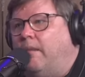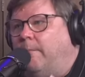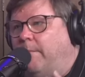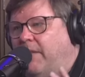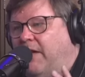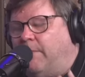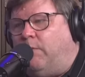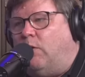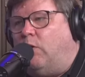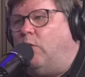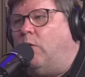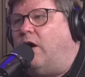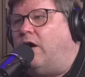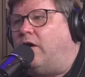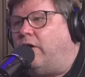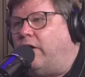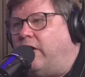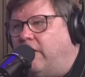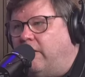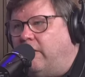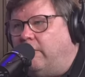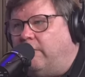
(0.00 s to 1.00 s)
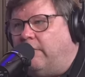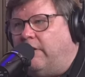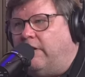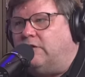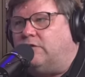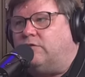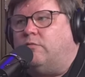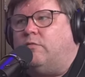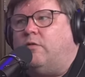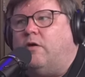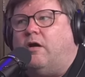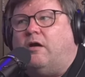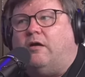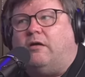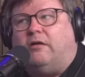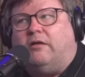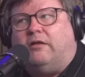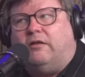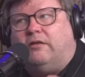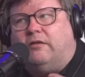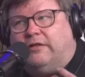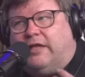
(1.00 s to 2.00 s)
People who are curious, who are
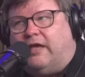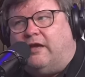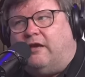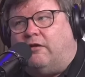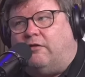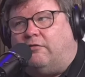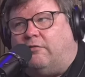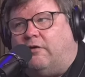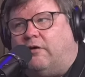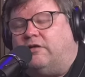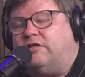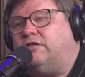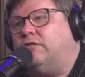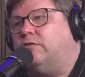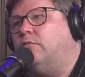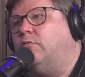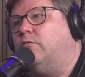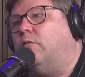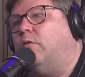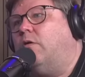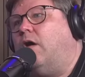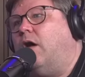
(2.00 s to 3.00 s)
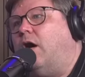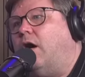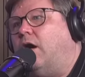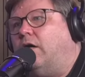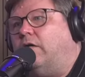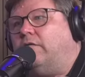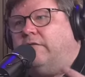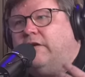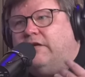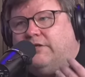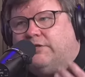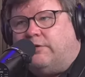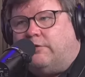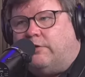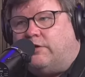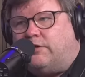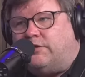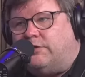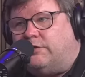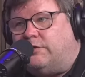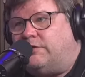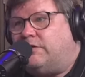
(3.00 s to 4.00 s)
tinkerers, who are
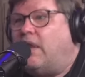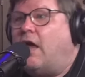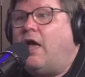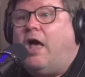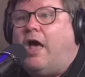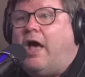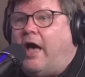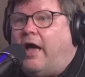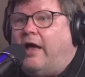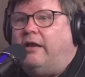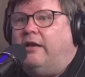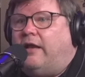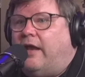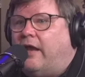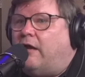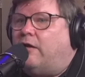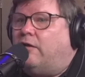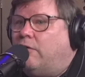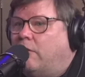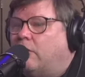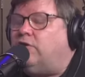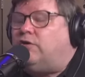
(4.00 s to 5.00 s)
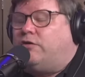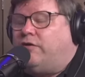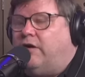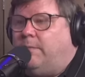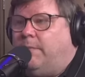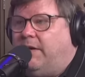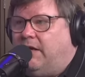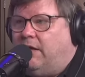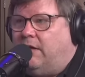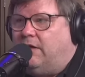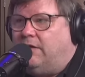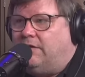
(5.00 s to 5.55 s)
researchers, and they are not criminals.